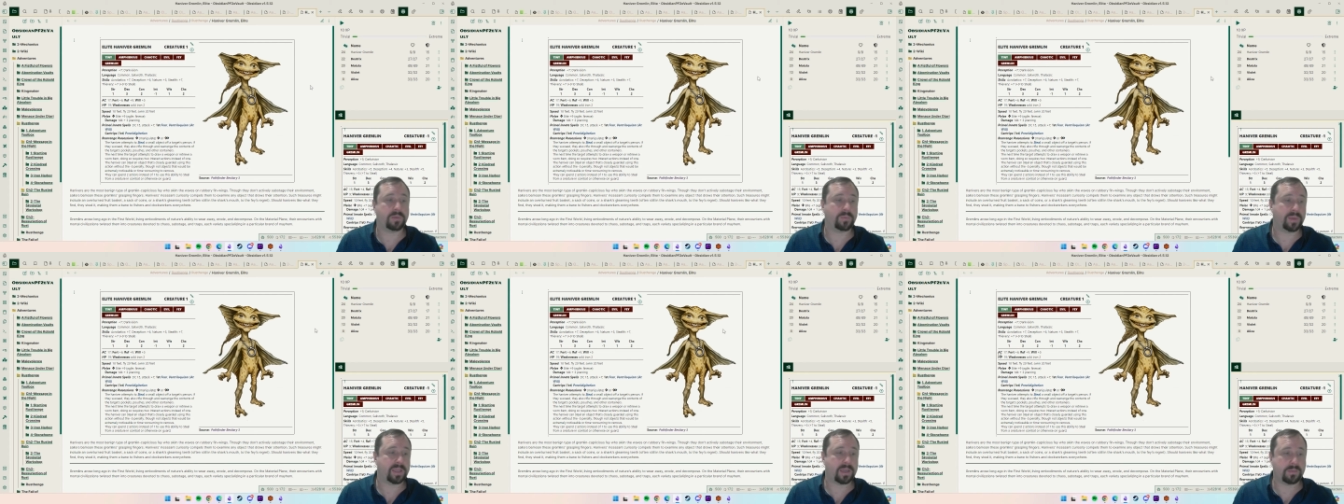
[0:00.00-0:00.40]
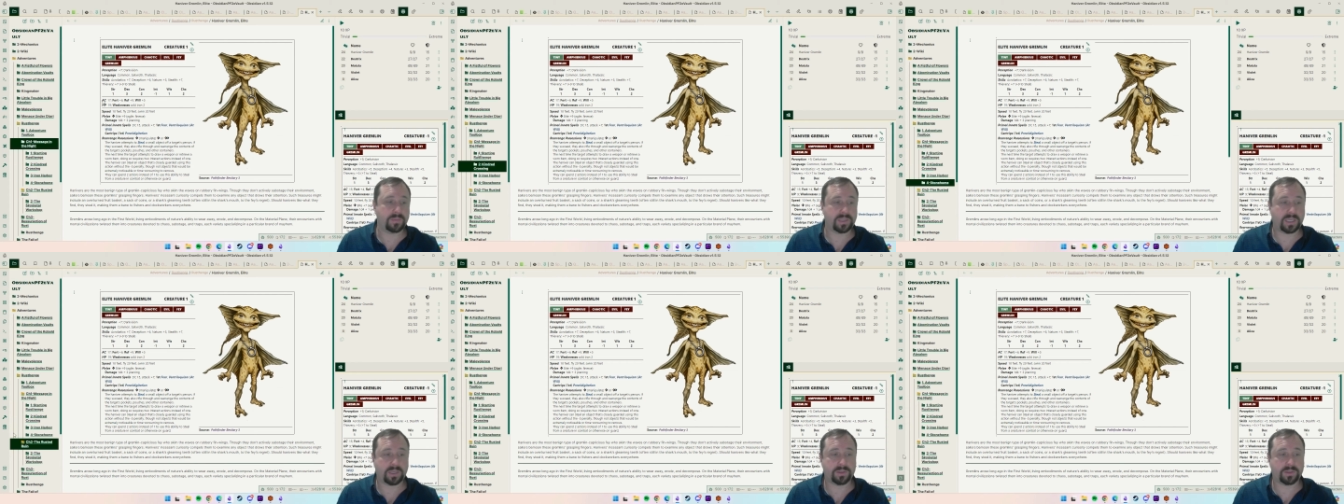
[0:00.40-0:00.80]
All right, if we
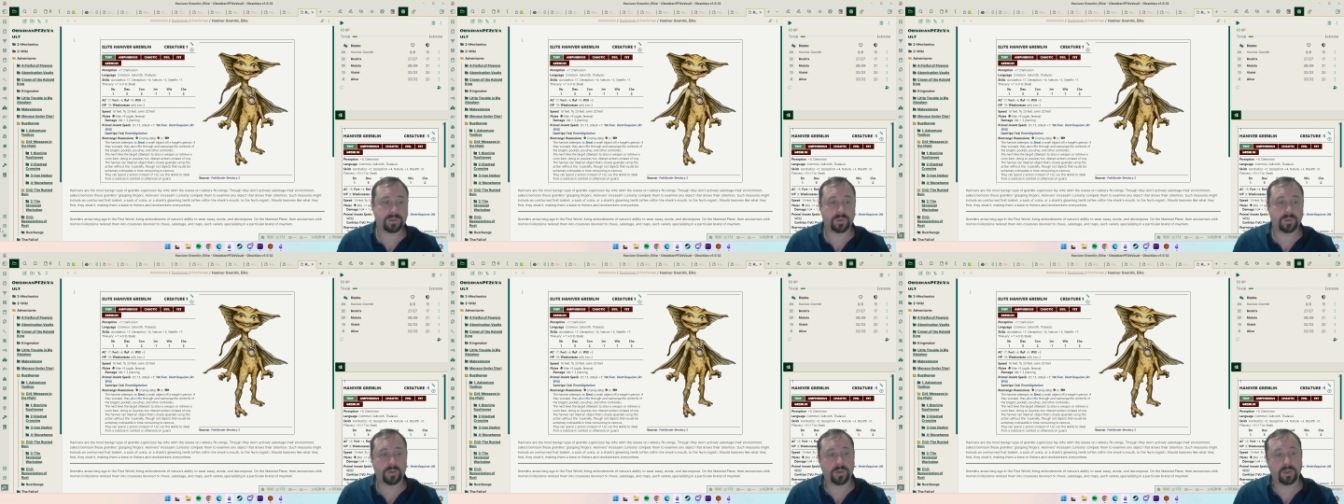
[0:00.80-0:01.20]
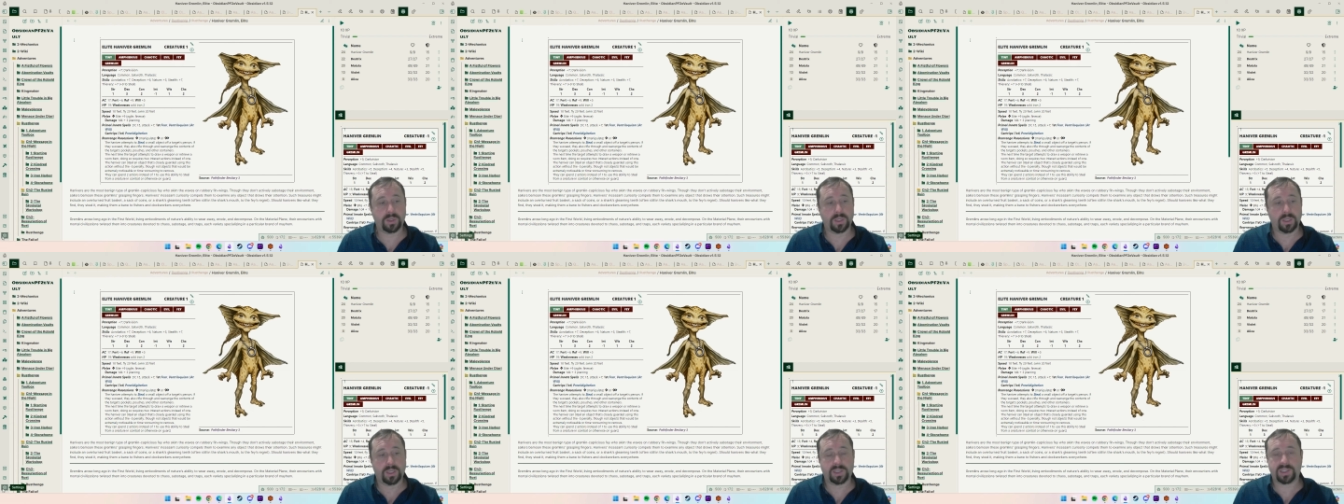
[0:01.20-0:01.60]
come down
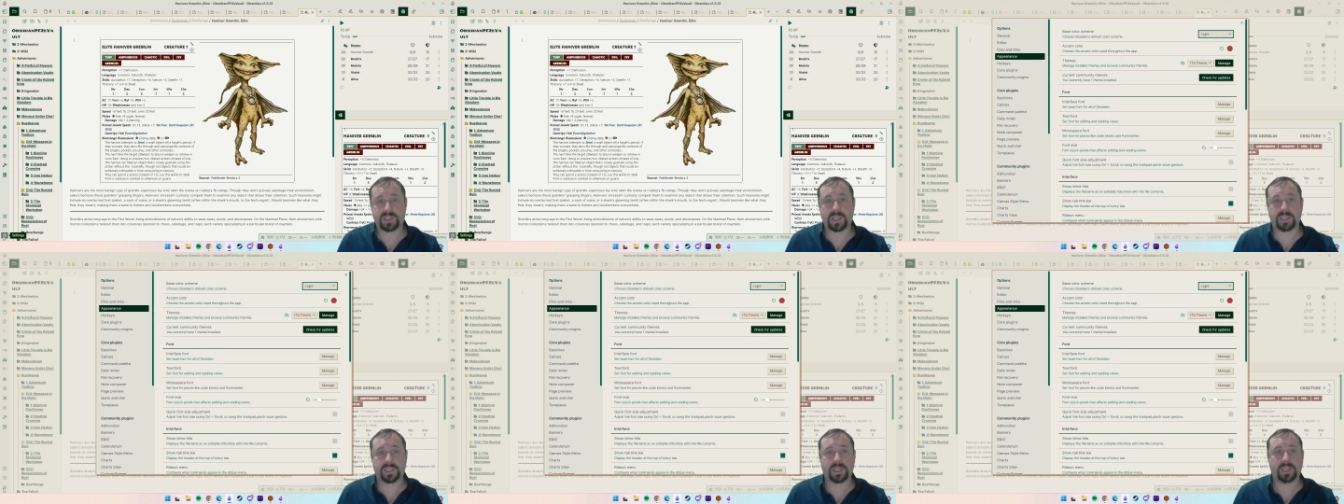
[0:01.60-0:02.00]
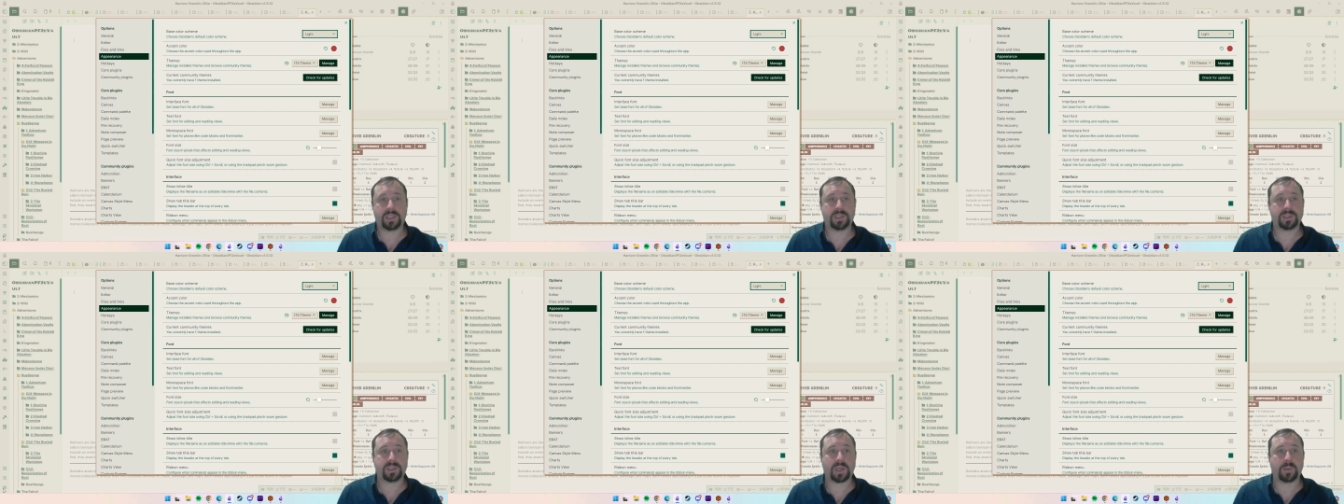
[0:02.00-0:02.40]
to
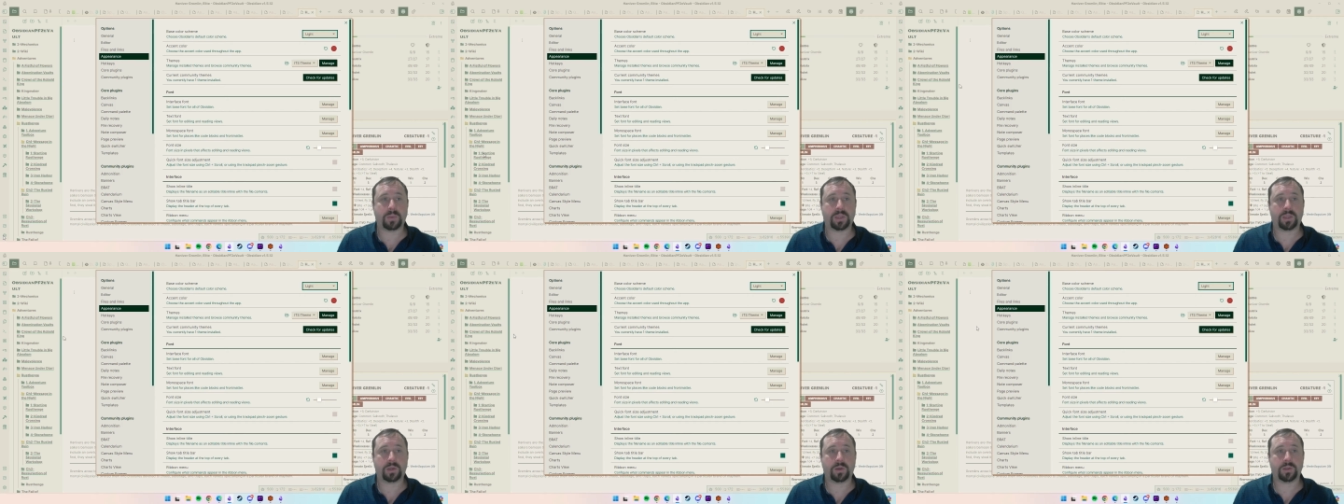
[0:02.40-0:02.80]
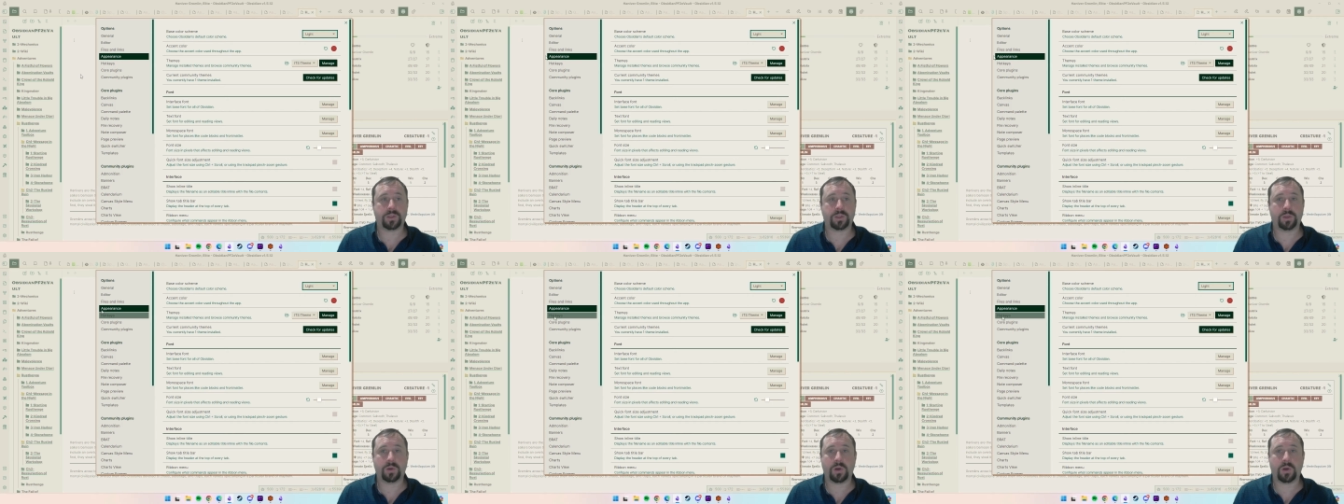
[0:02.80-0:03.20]
settings and we
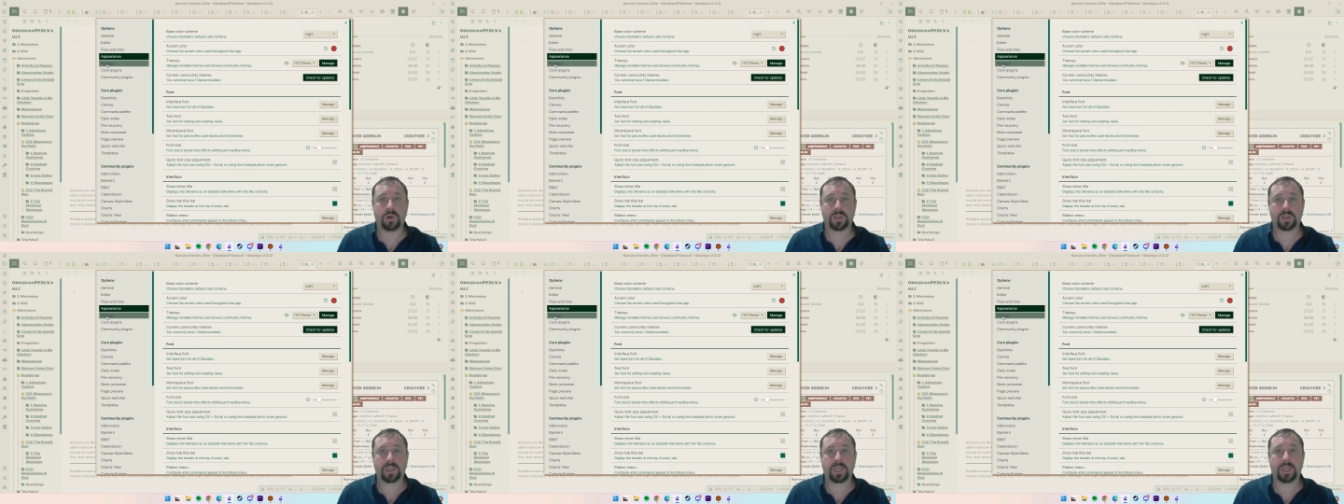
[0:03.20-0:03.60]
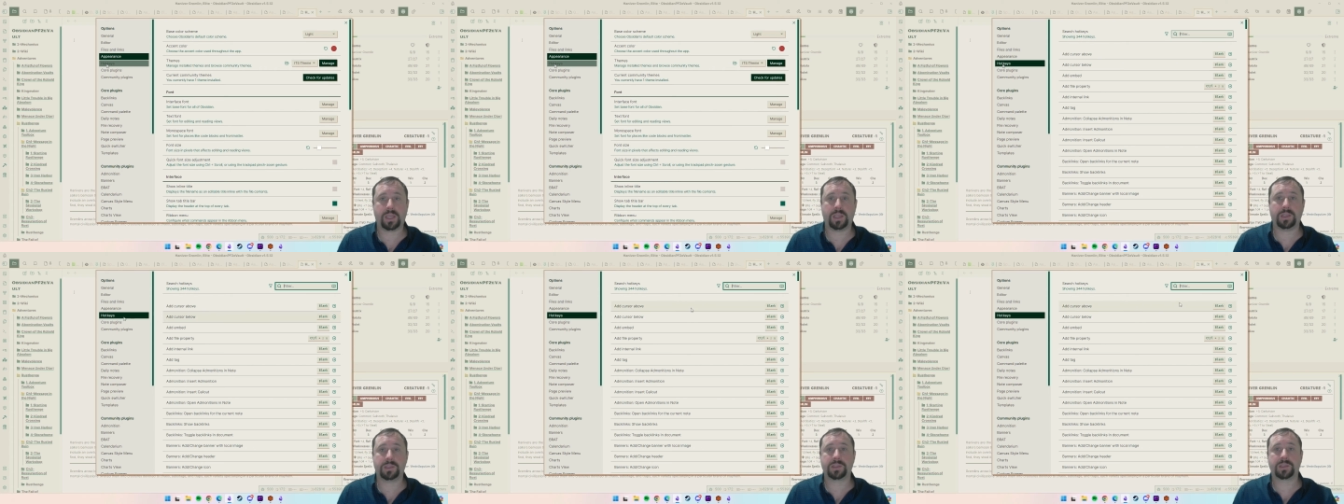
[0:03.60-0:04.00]
go to
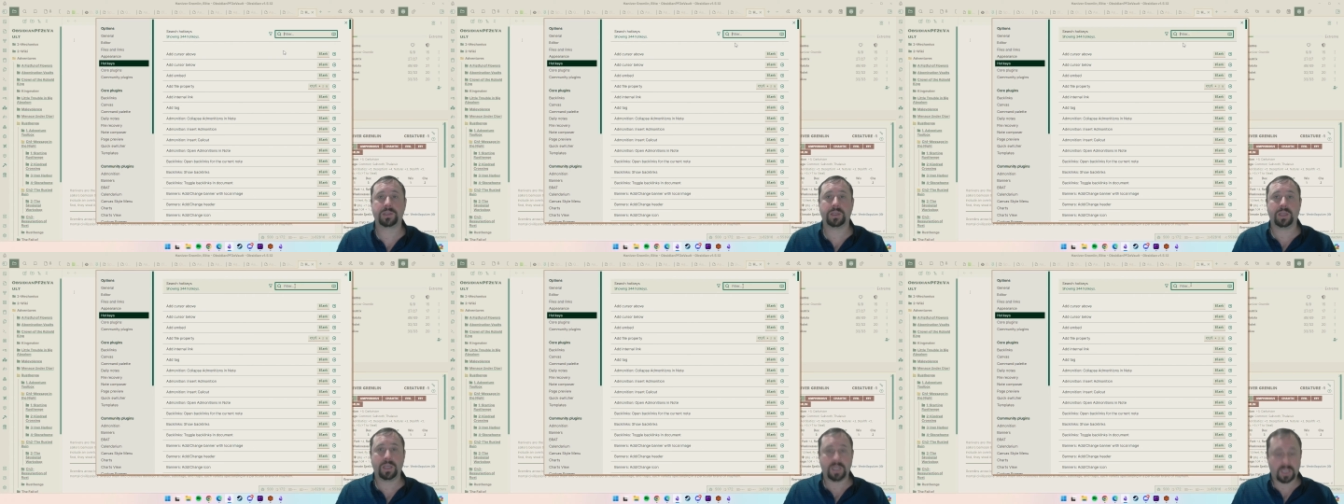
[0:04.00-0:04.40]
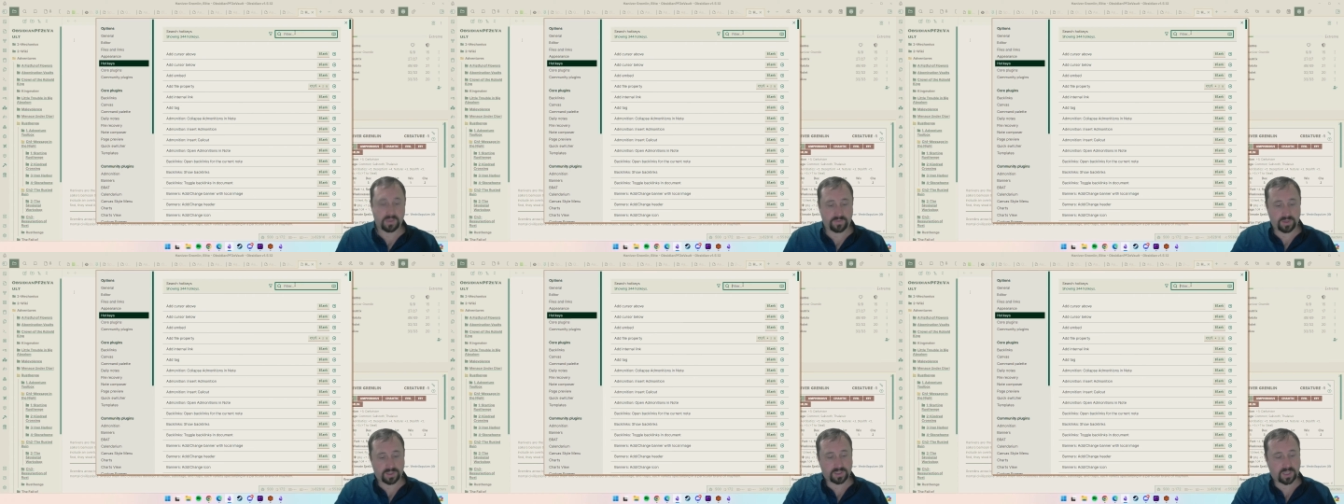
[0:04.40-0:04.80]
hotkeys,
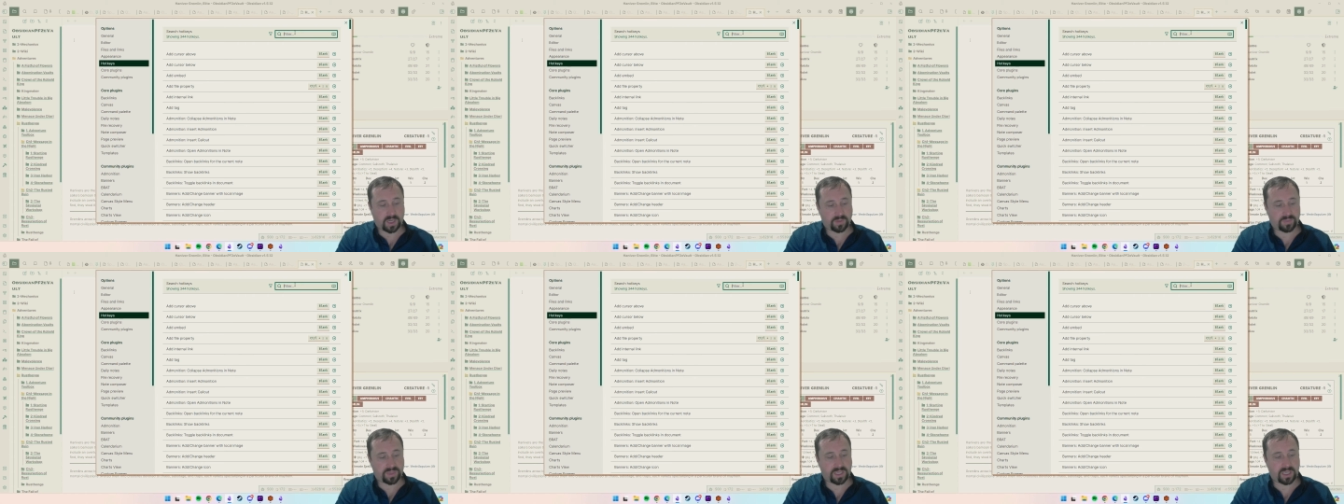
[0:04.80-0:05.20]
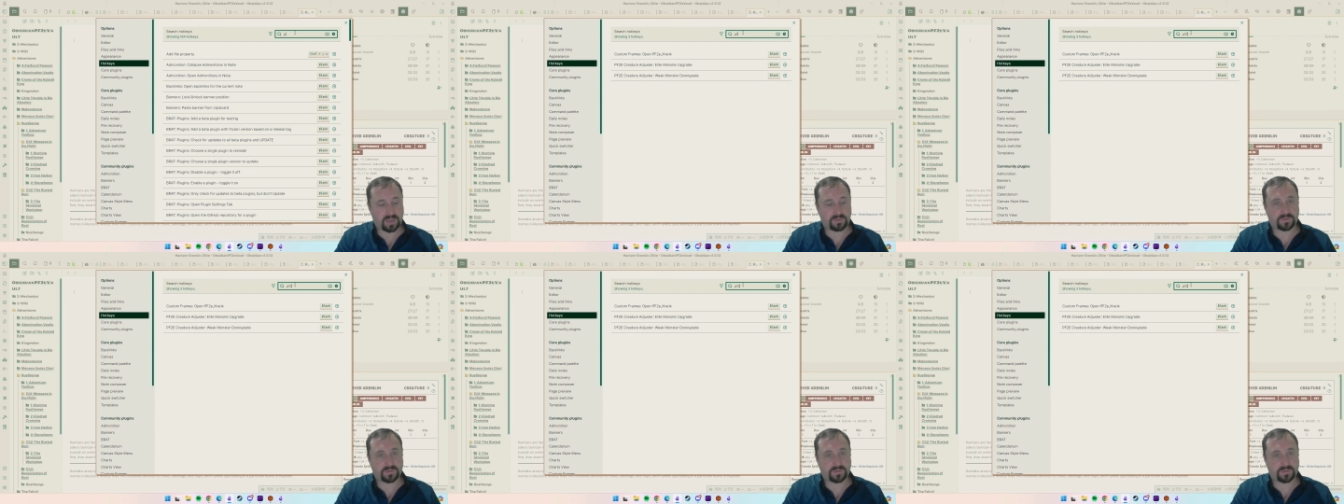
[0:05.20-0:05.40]
if you type